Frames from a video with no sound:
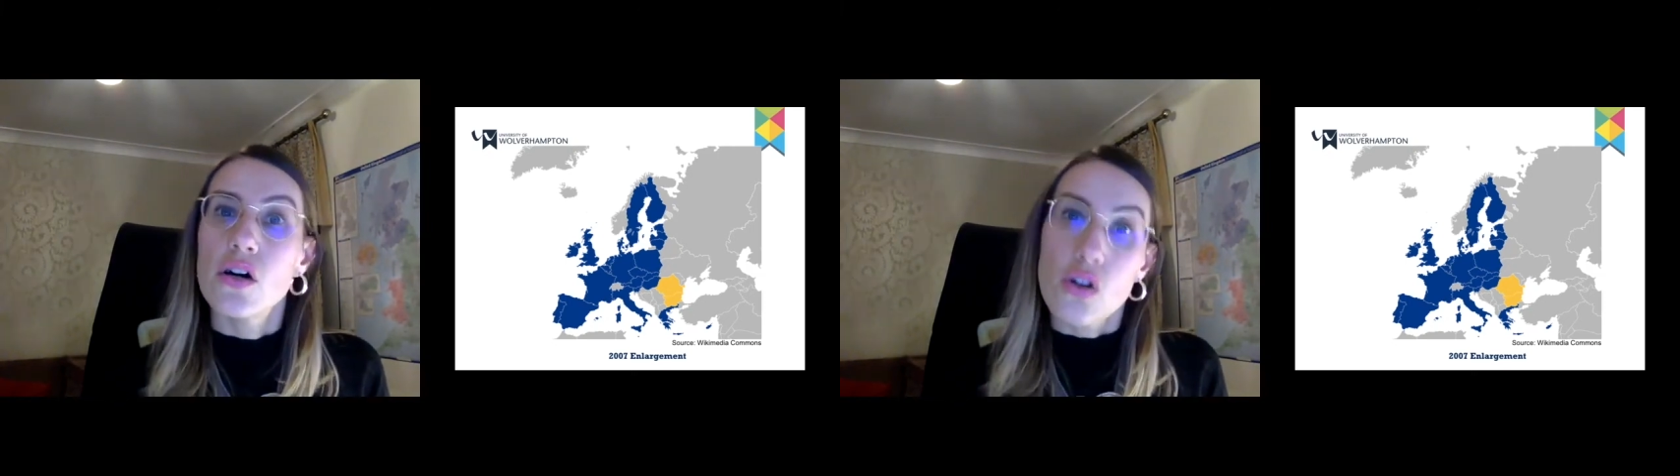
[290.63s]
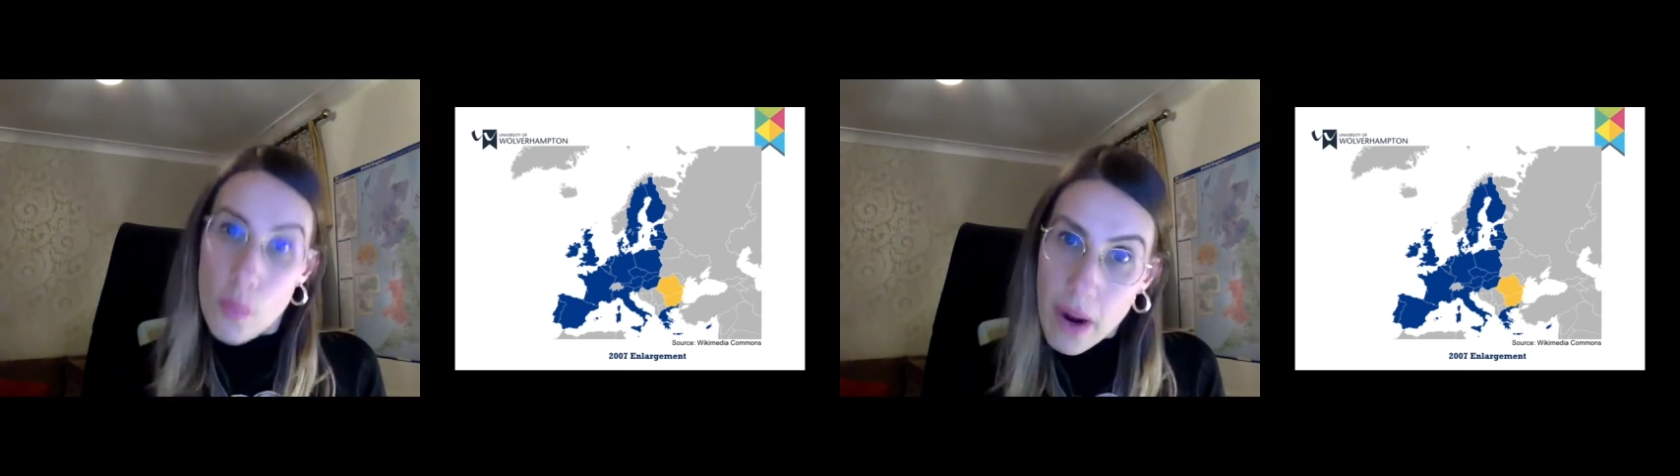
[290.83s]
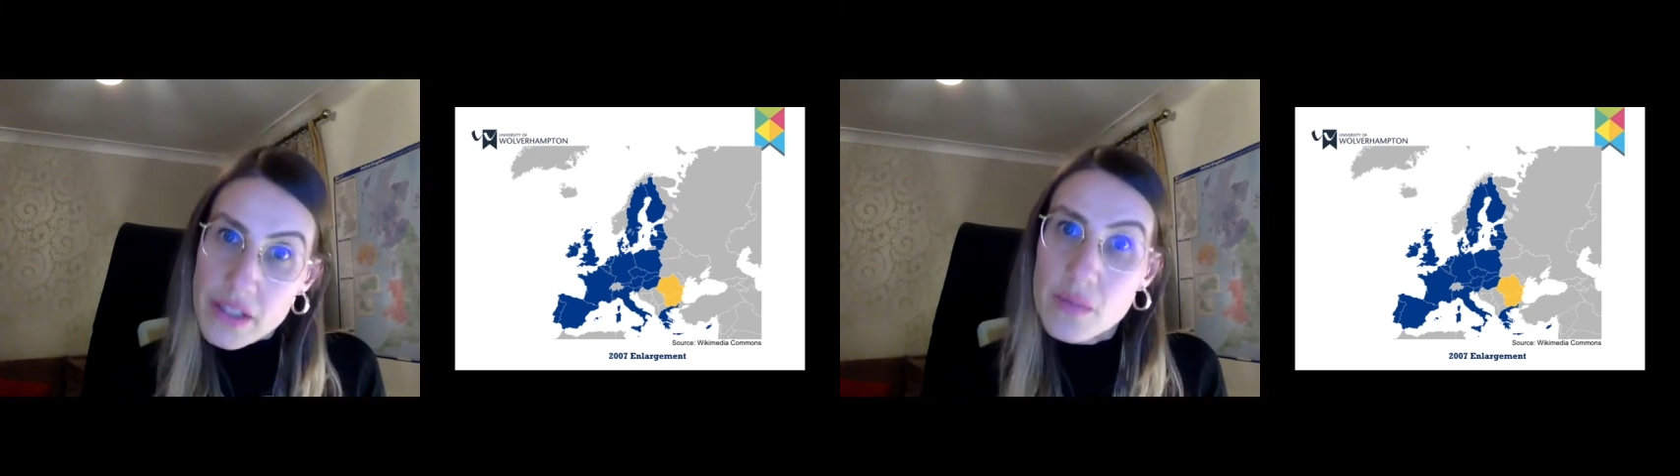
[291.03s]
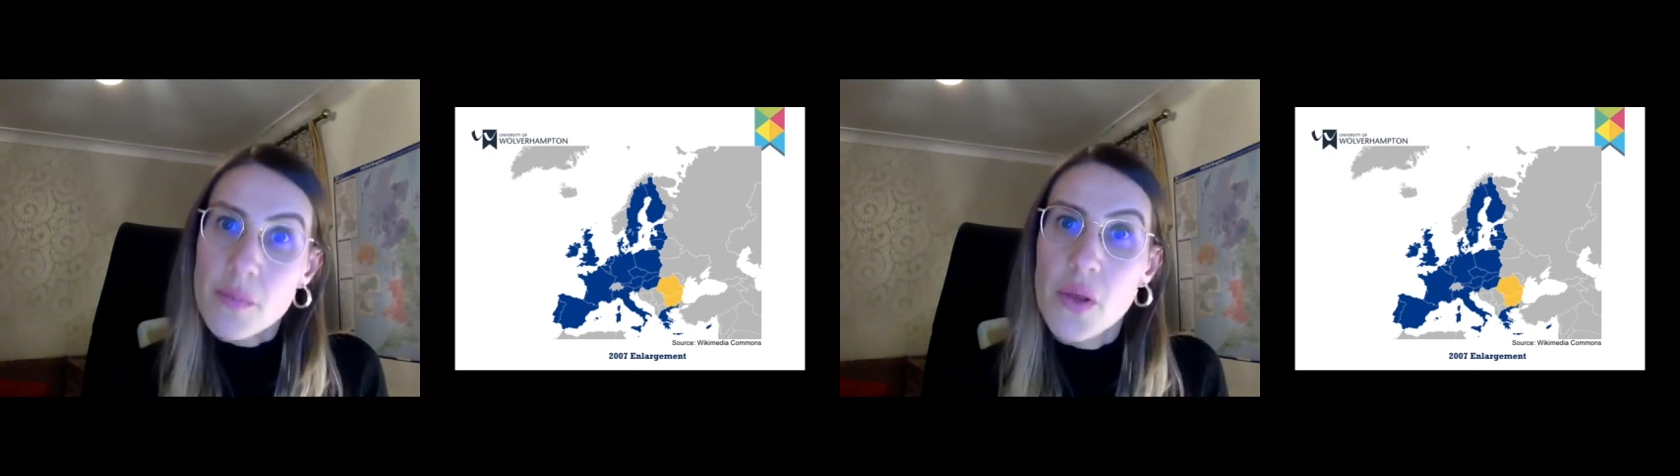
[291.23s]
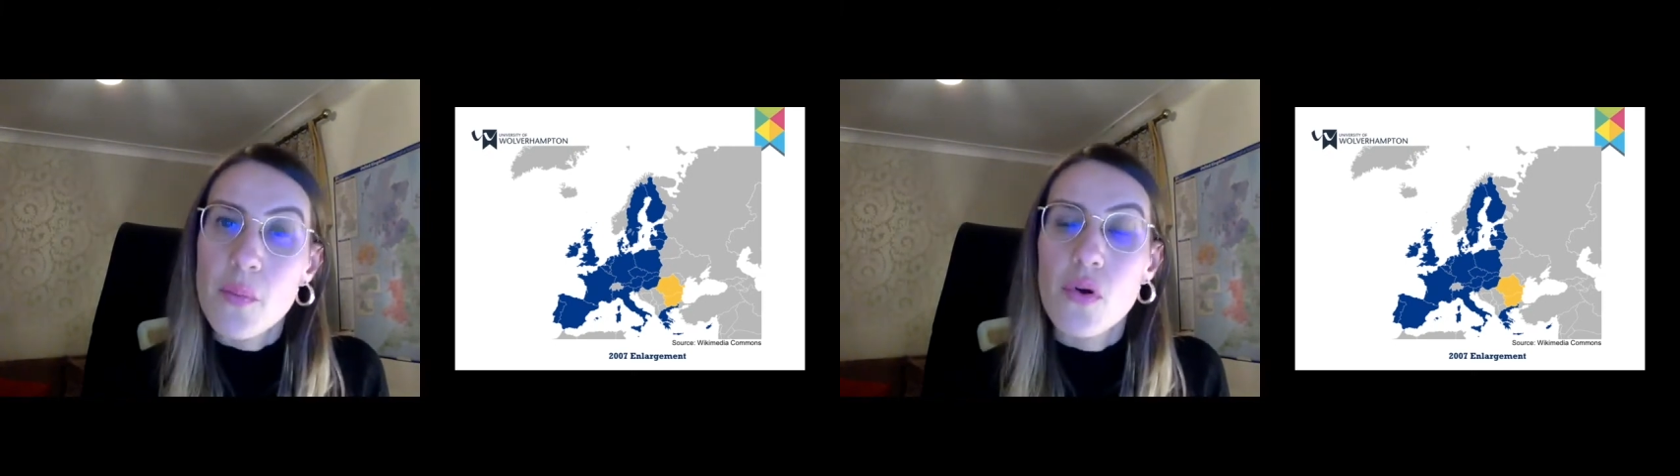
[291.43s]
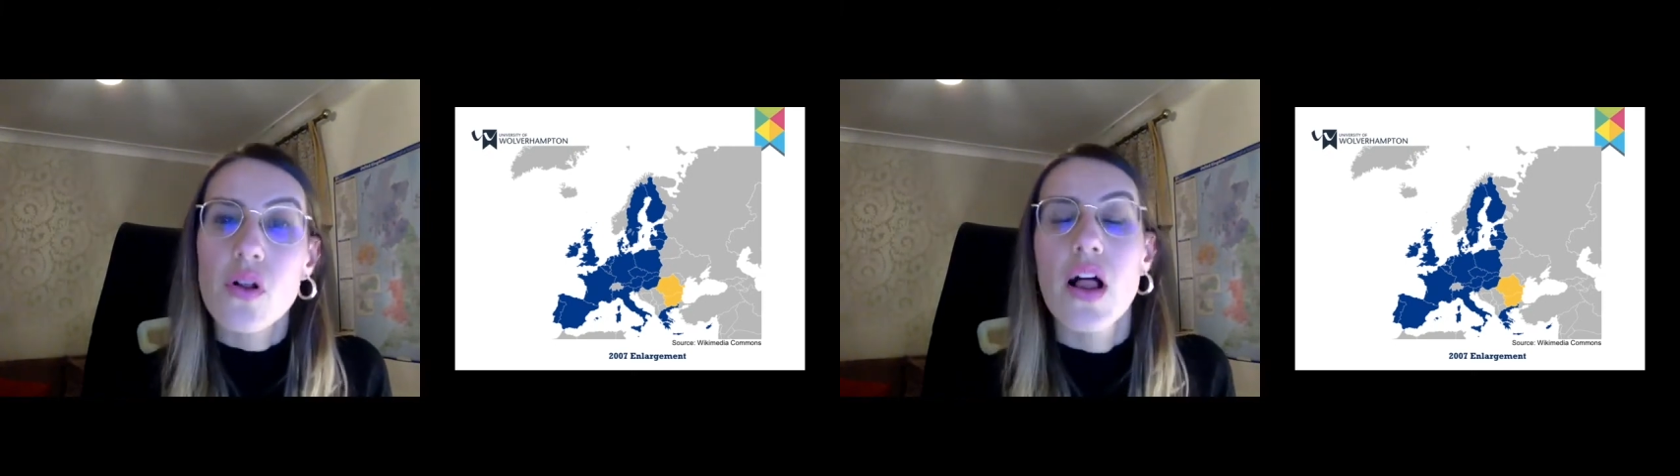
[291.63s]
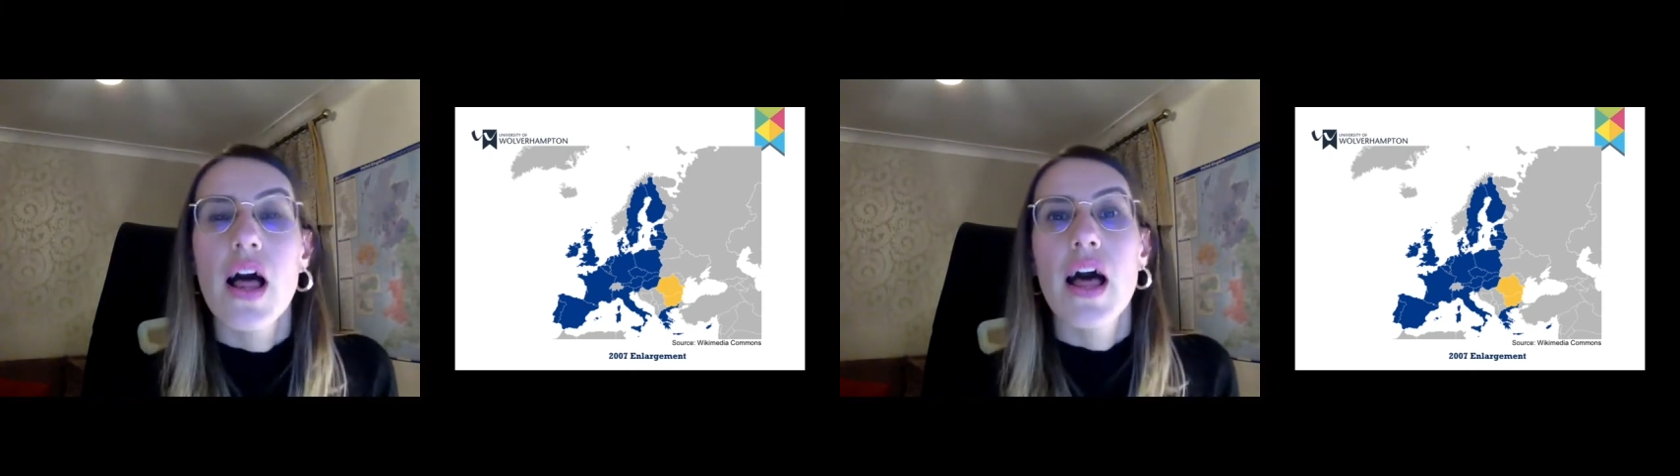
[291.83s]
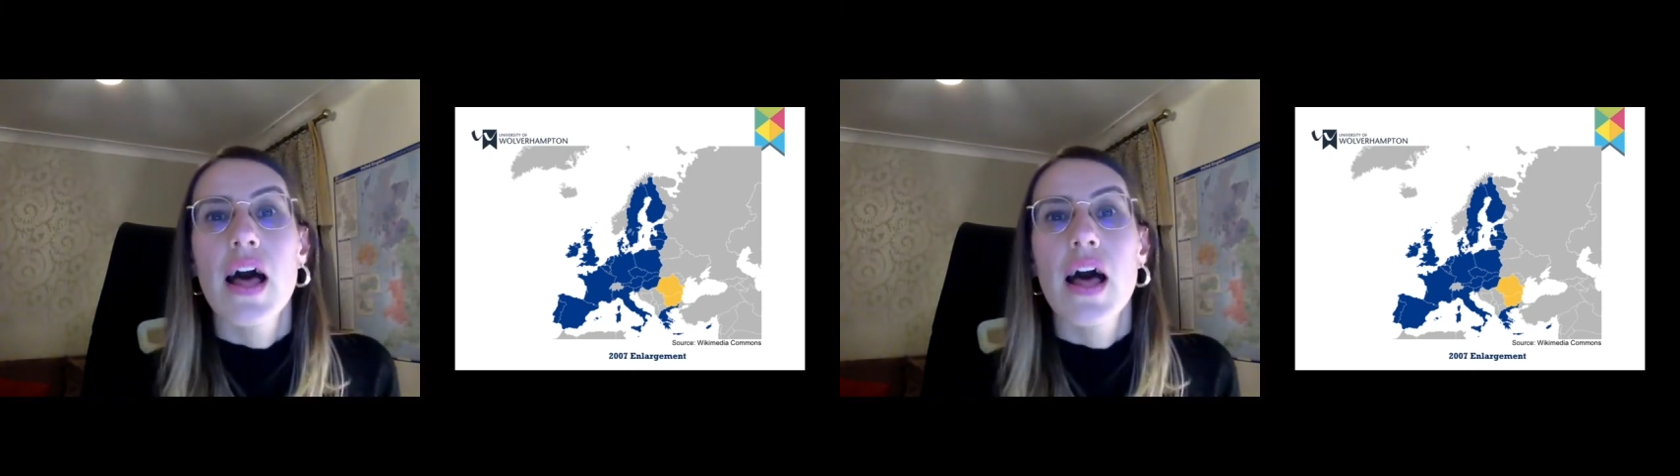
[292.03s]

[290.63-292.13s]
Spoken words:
Romanian people.